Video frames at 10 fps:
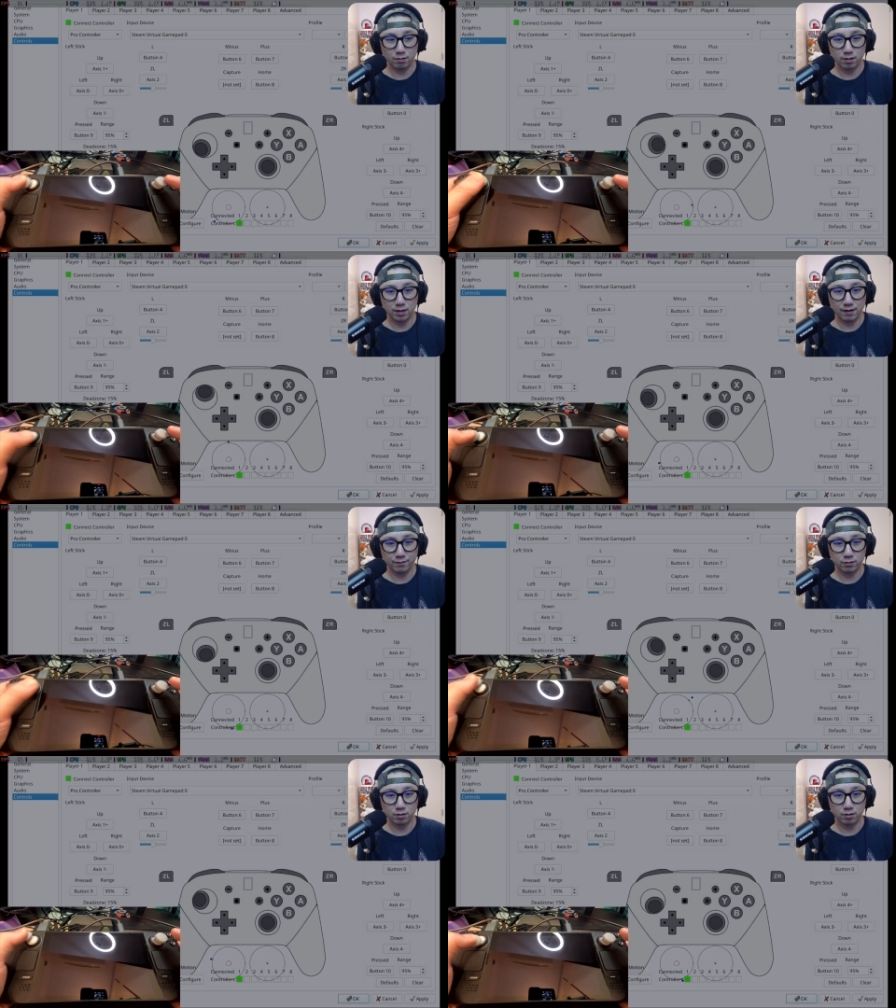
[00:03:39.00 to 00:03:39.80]
left
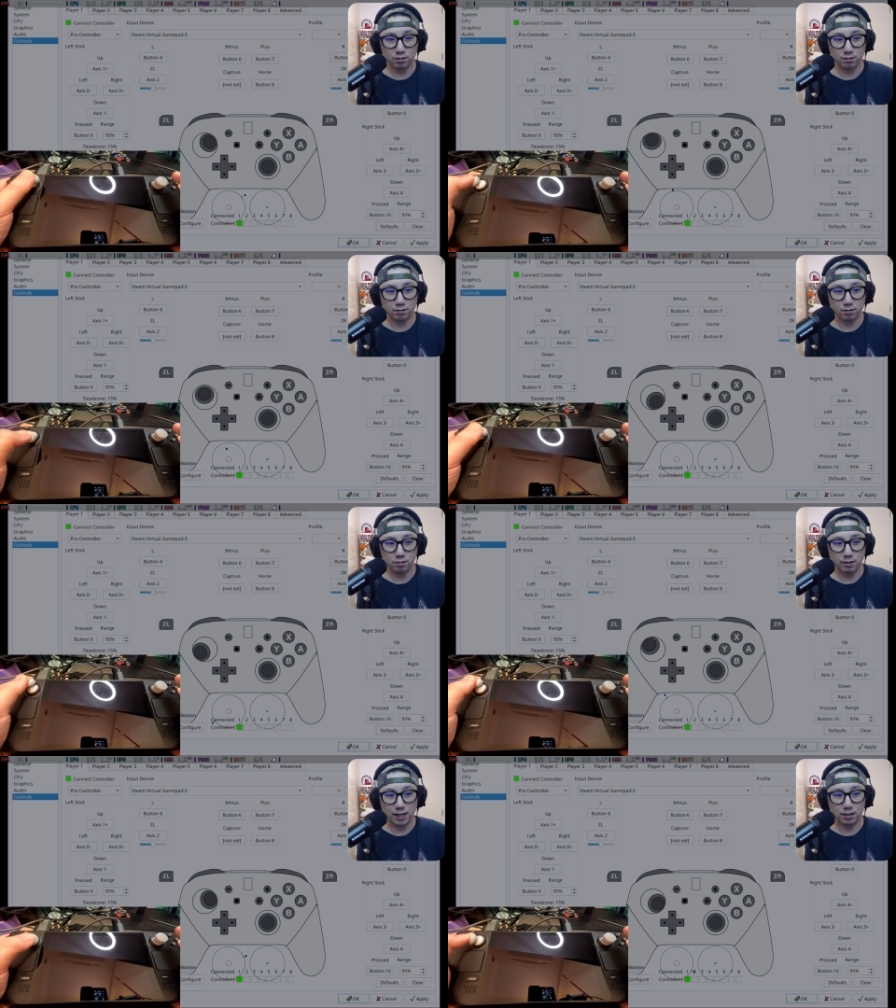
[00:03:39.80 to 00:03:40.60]

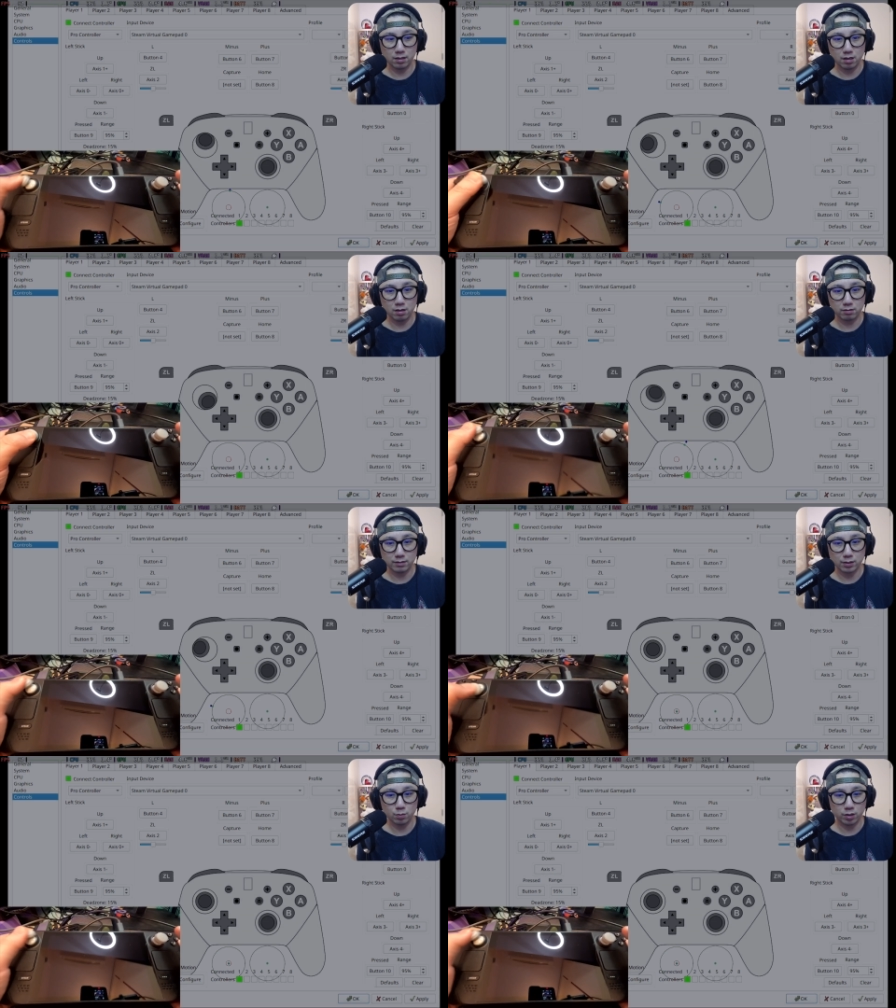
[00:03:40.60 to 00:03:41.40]
analog,
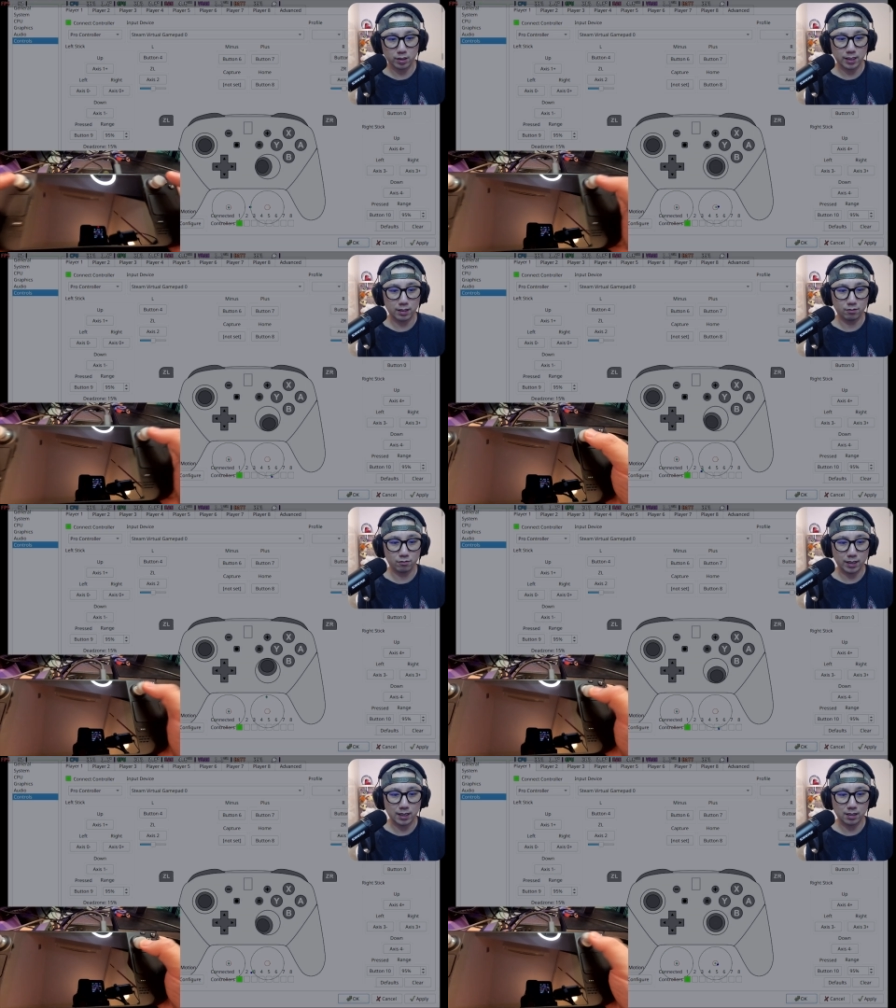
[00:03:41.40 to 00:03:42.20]
that's working.
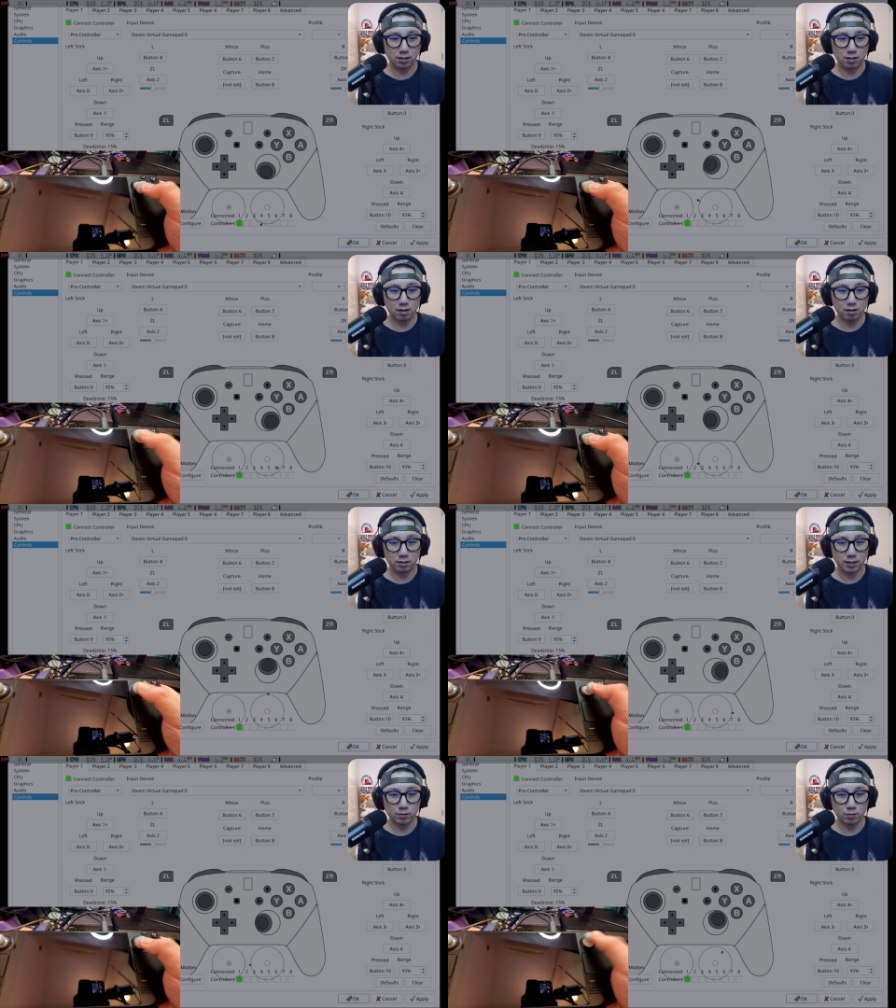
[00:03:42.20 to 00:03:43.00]
Right analog,
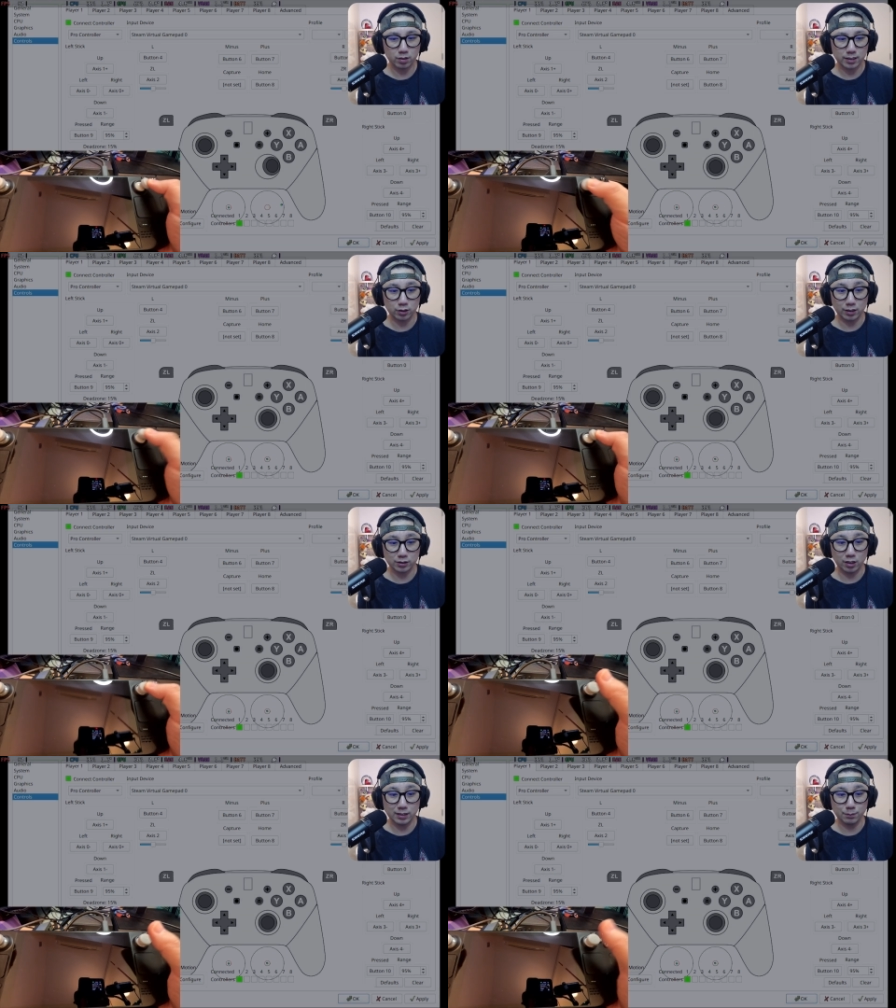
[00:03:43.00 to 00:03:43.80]
that's working. So it's
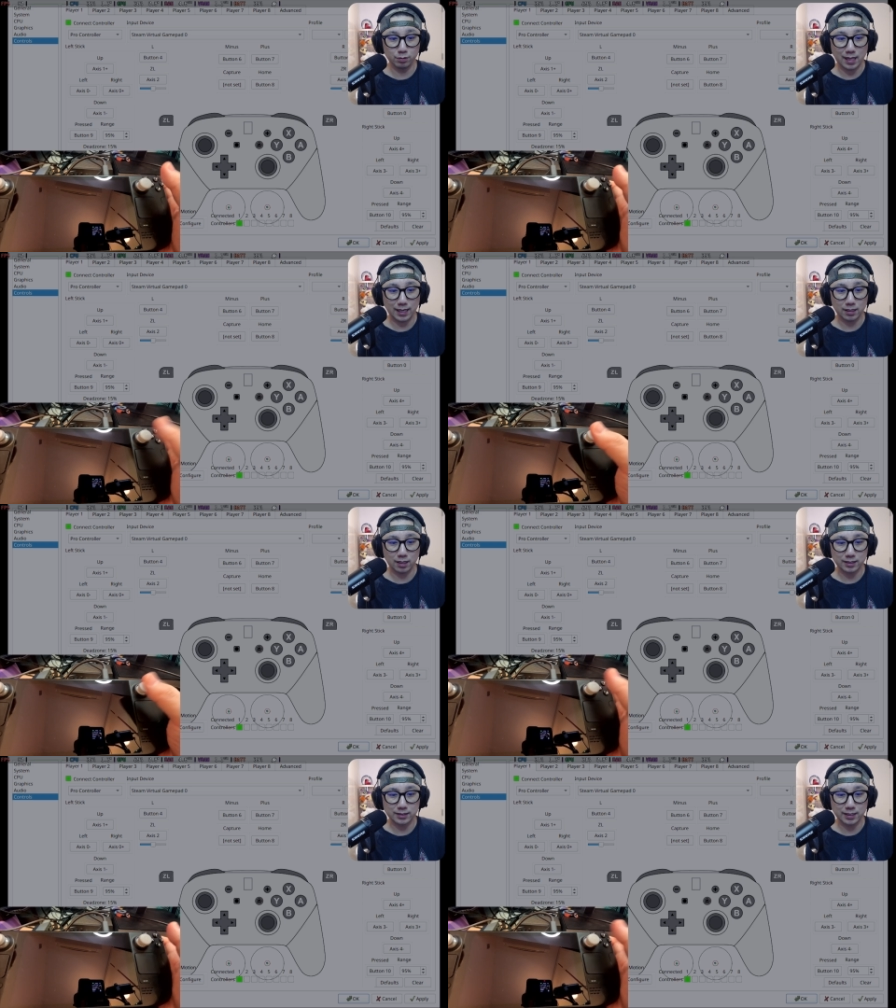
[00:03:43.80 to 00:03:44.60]
not input lag,
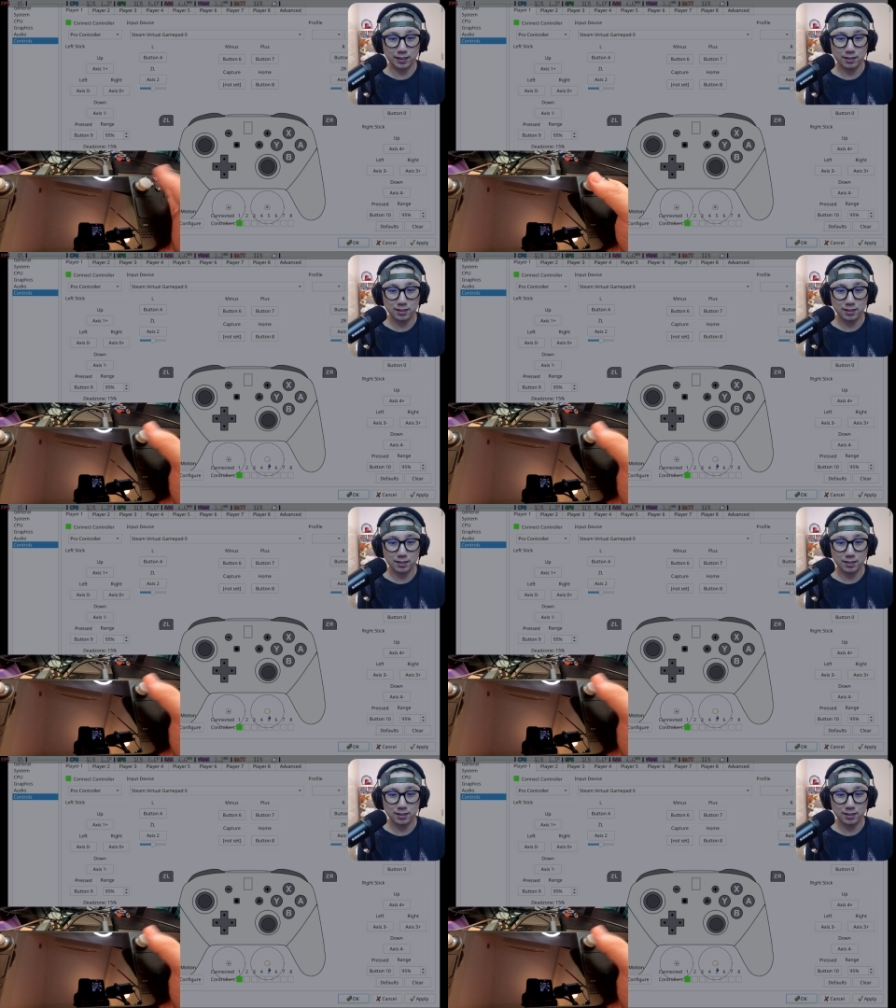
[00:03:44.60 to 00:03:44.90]
like I said.